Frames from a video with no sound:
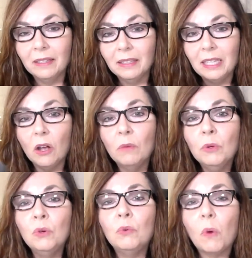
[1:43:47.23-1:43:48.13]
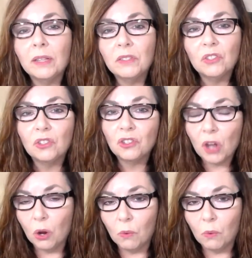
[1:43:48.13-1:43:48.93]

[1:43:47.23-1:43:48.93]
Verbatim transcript: And the Leo moon wants to show,